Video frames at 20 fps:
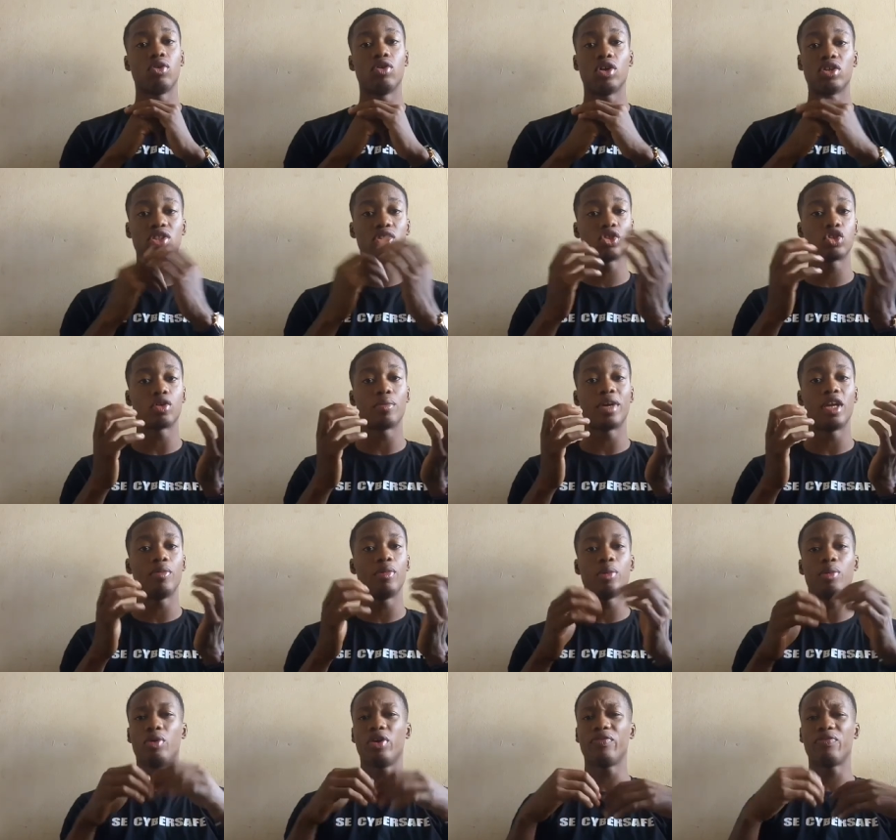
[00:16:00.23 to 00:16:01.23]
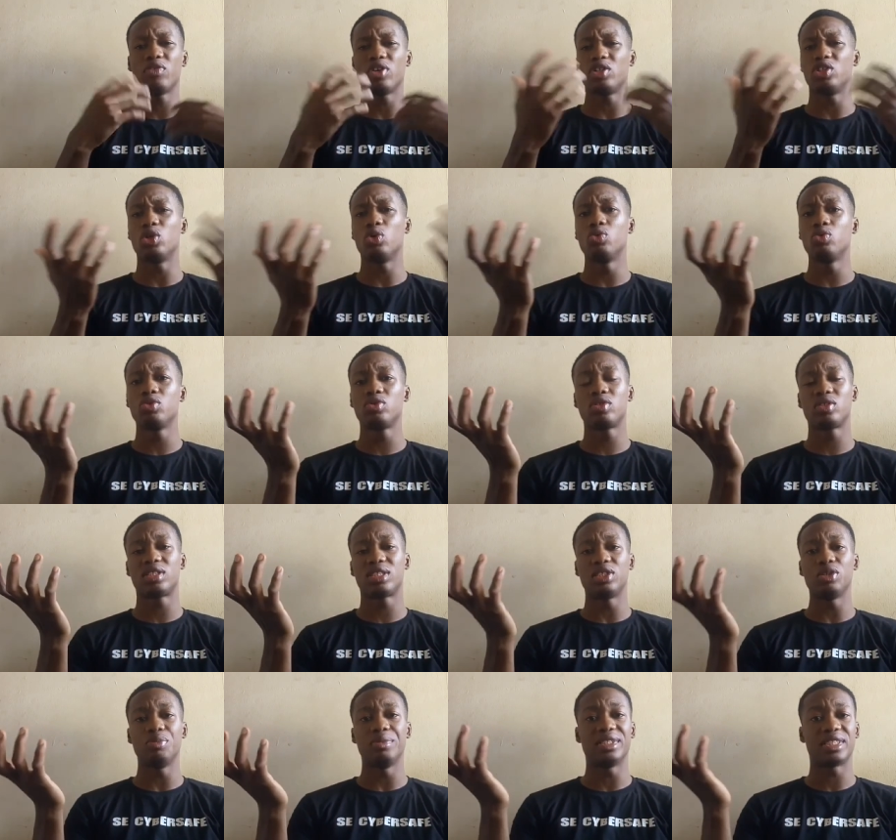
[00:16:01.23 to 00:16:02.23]
gotten so many people. If not, they won't
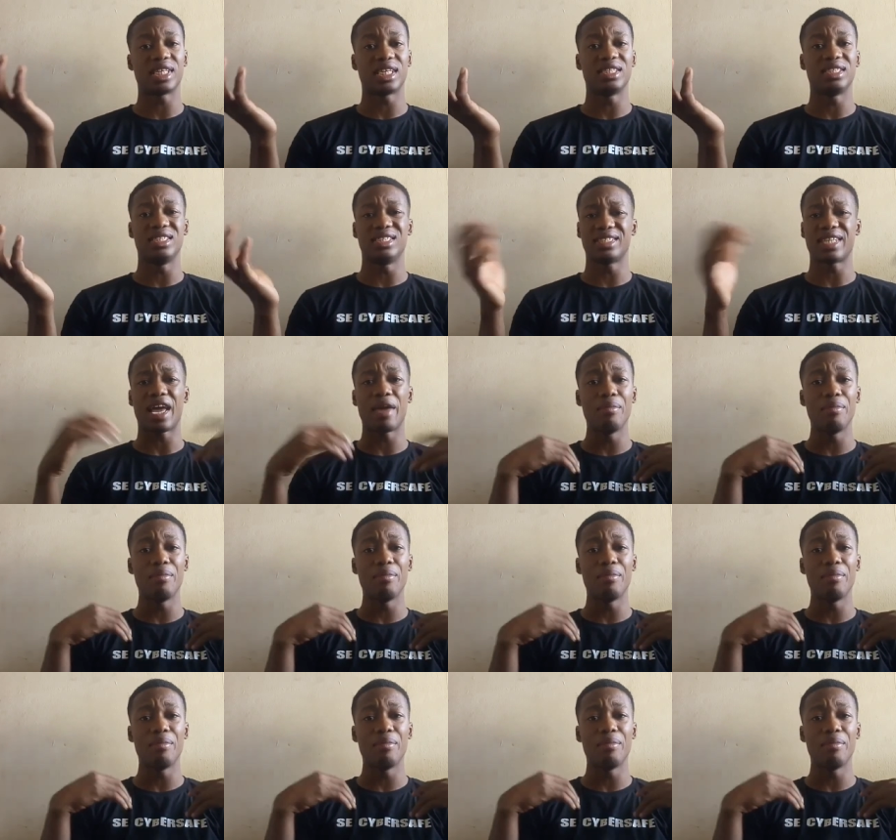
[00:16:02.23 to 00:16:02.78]
still be sending it.